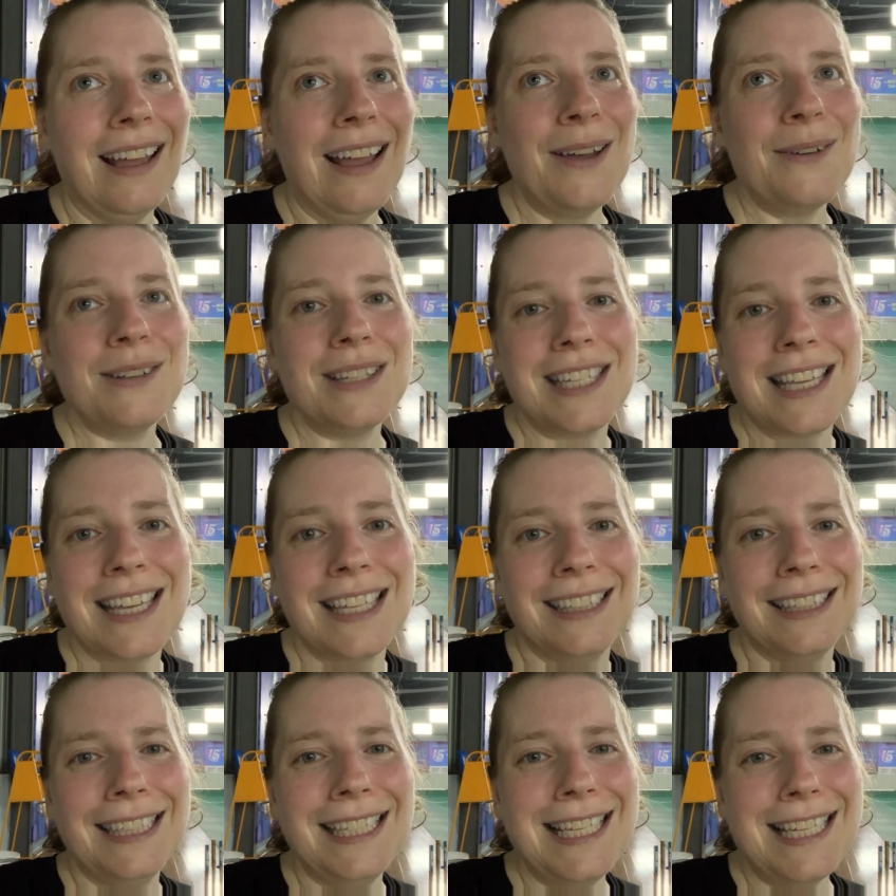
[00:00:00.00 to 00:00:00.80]
I would say
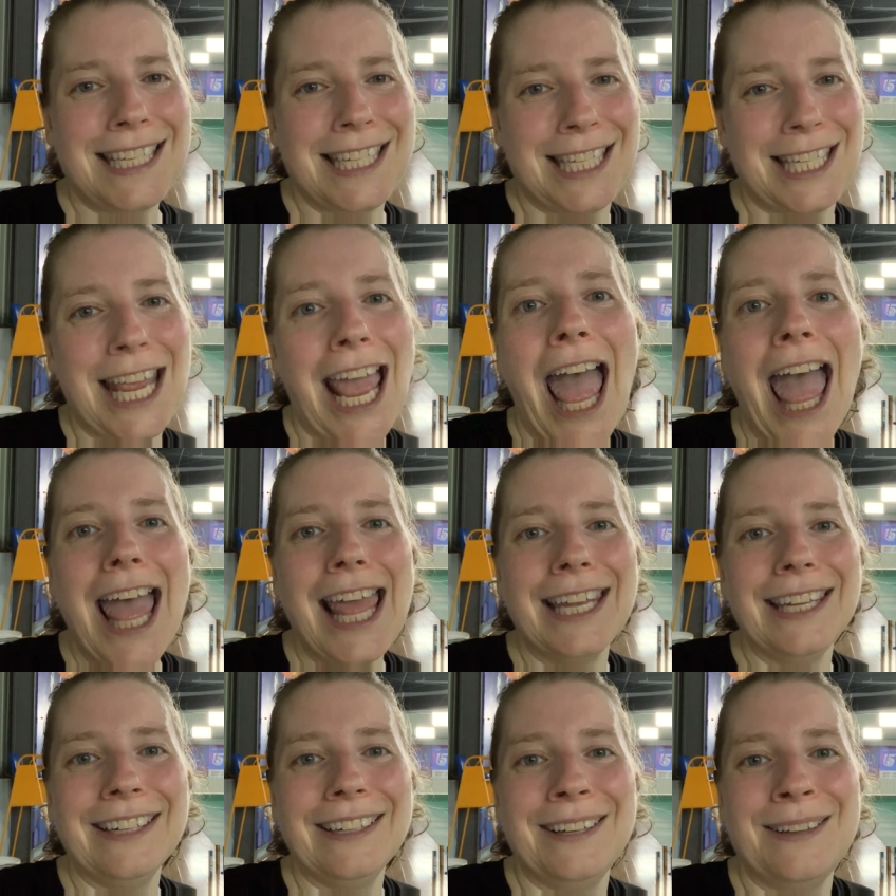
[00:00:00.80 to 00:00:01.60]
at least
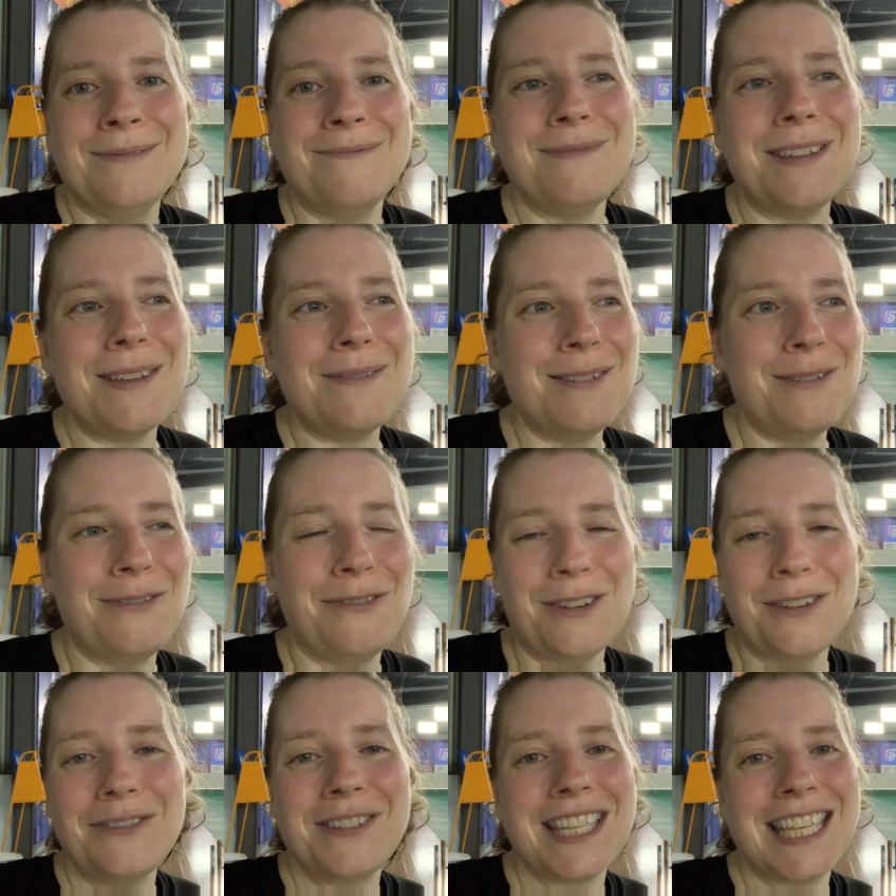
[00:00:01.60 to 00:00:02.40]
10, maybe
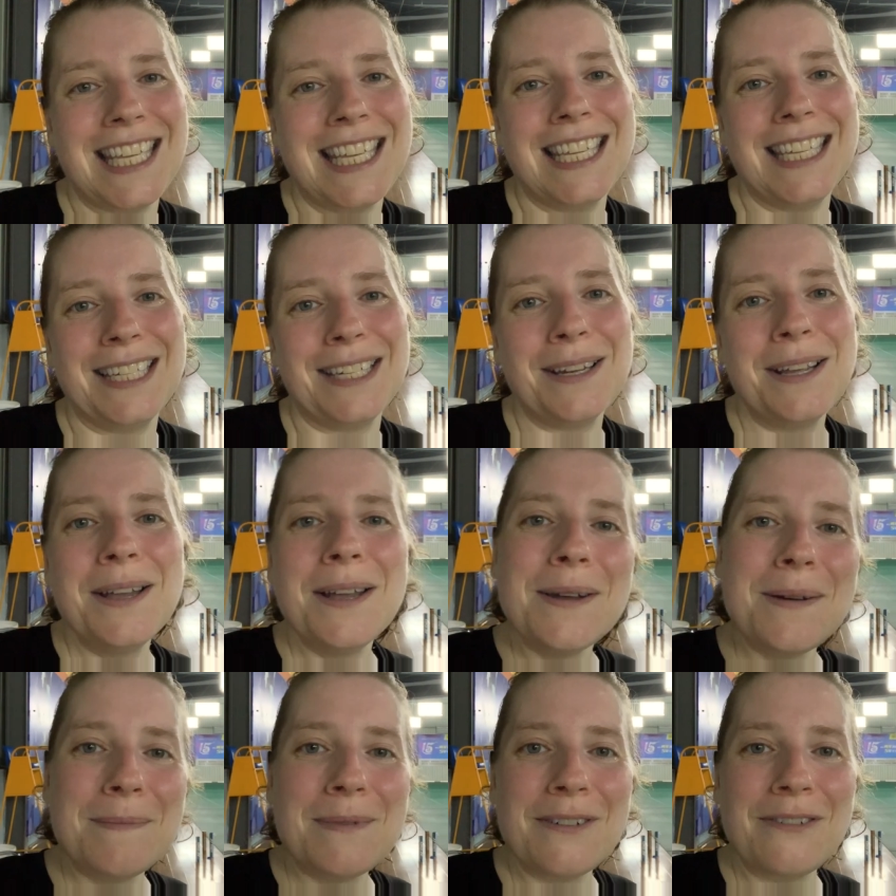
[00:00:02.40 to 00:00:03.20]
15
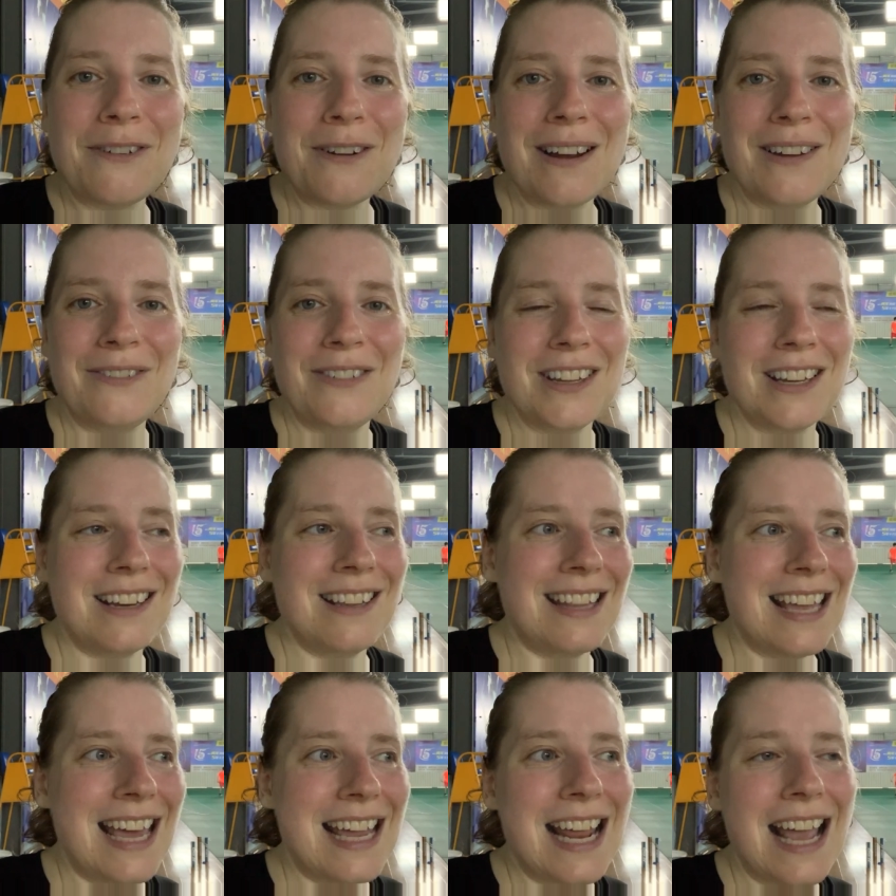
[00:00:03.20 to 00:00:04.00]
before I figure
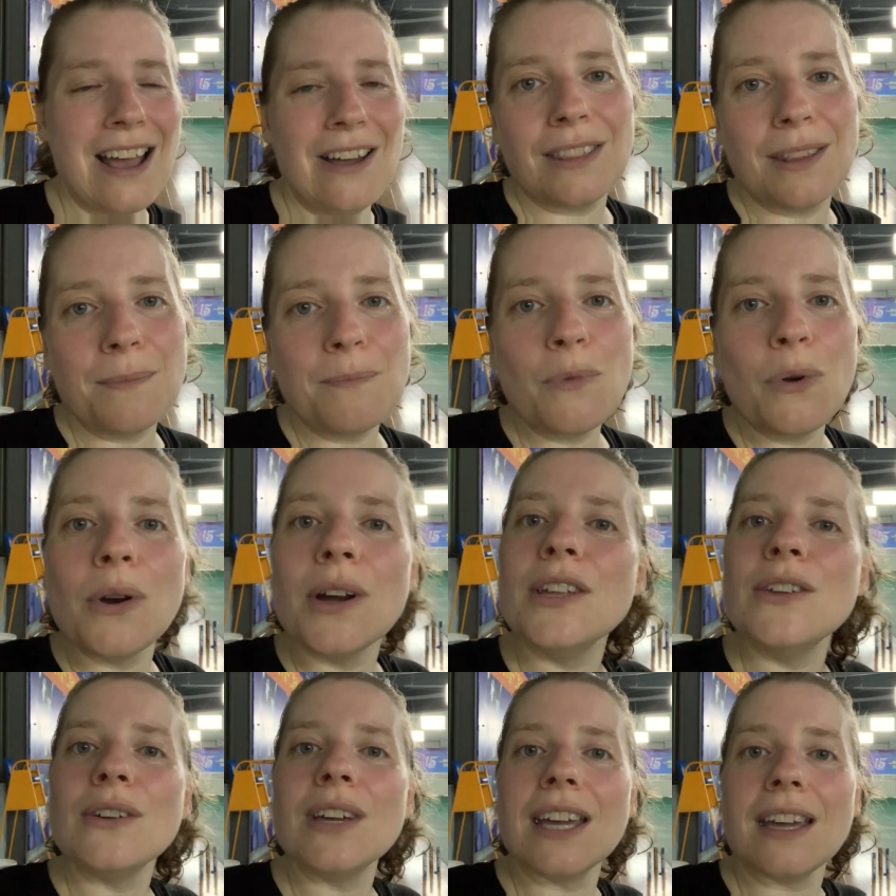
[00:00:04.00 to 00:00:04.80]
that out. The more
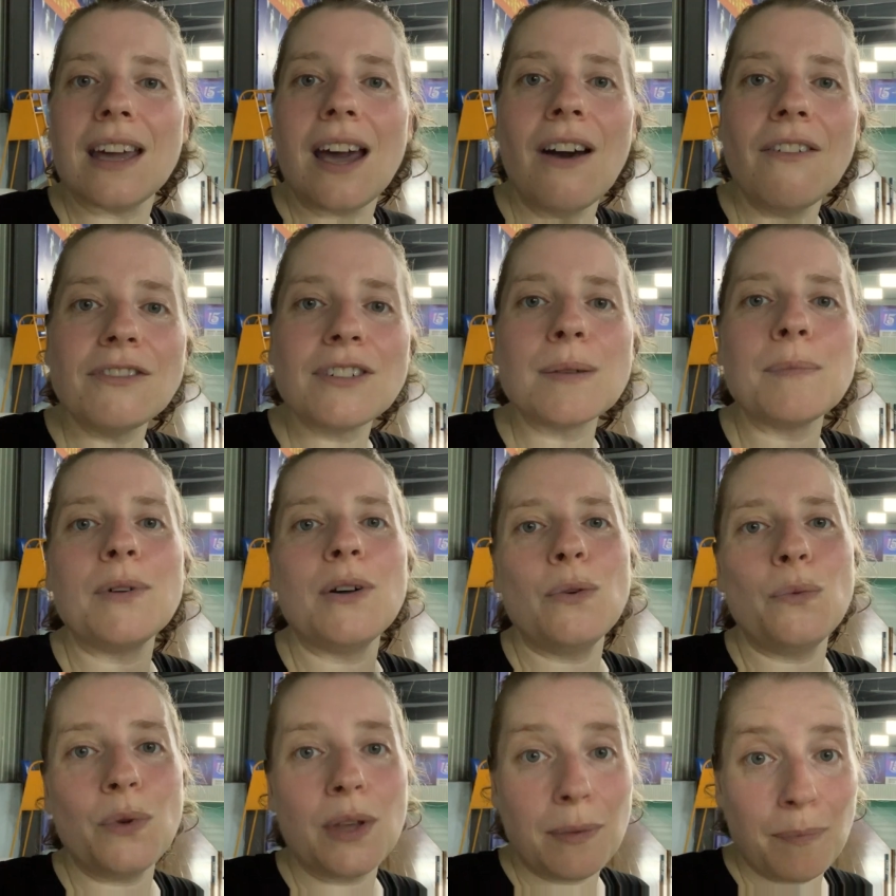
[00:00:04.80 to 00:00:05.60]
you get
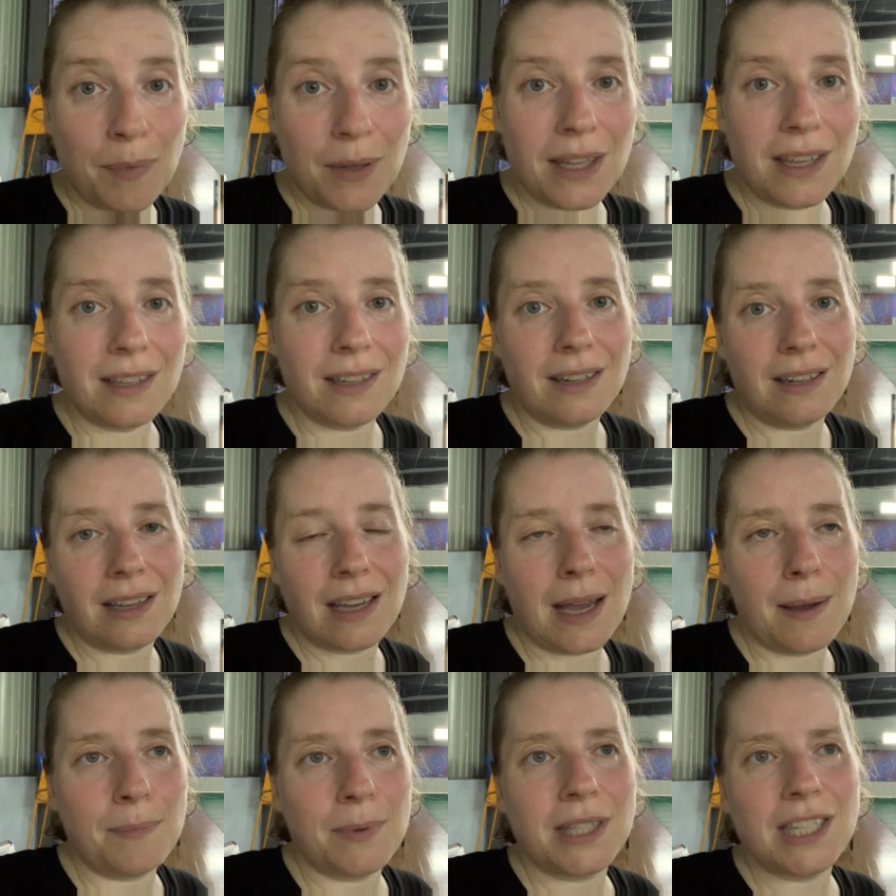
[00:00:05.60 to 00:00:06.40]
comfortable with being in a
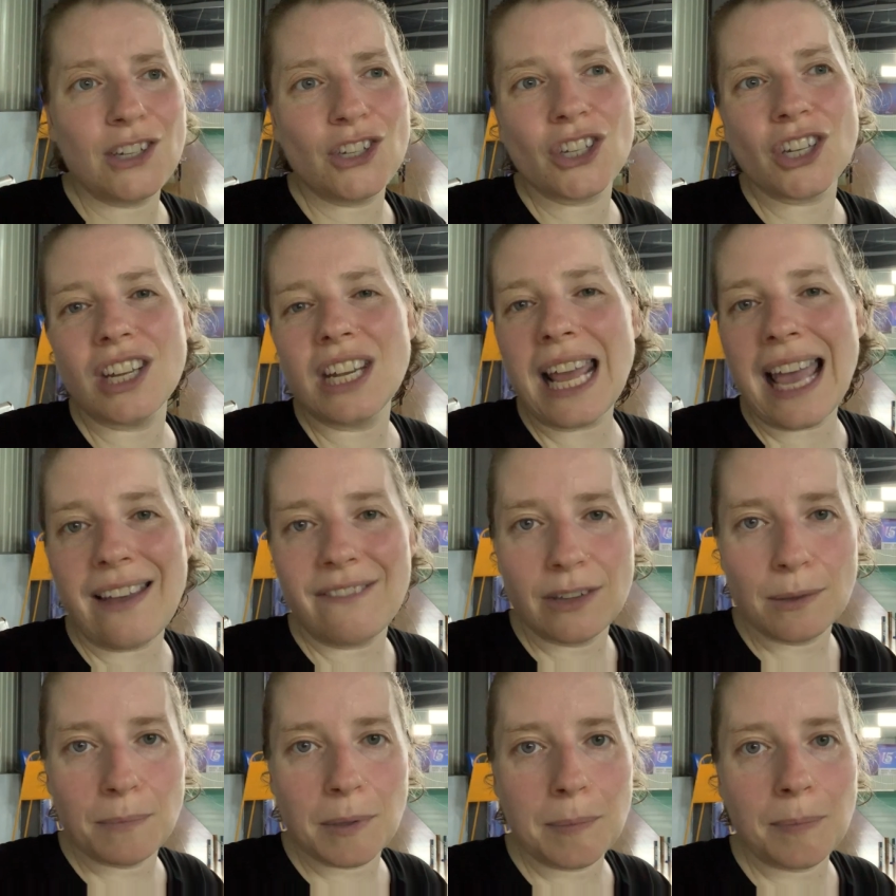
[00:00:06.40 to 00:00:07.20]
competition,
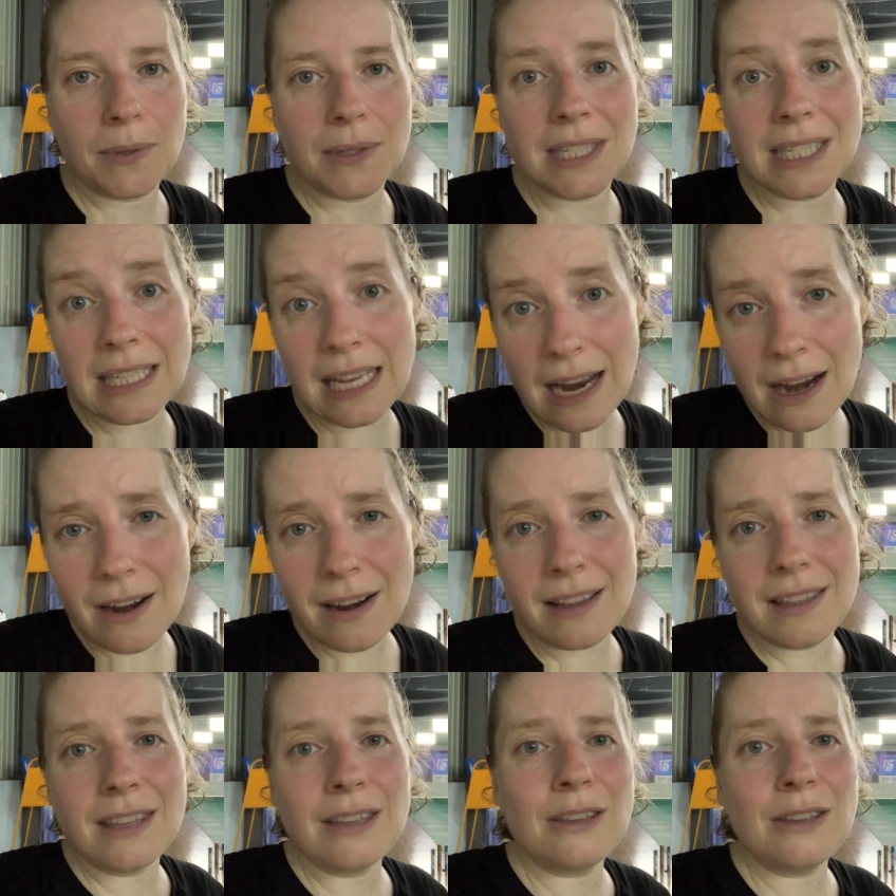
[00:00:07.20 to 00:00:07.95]
having people stare at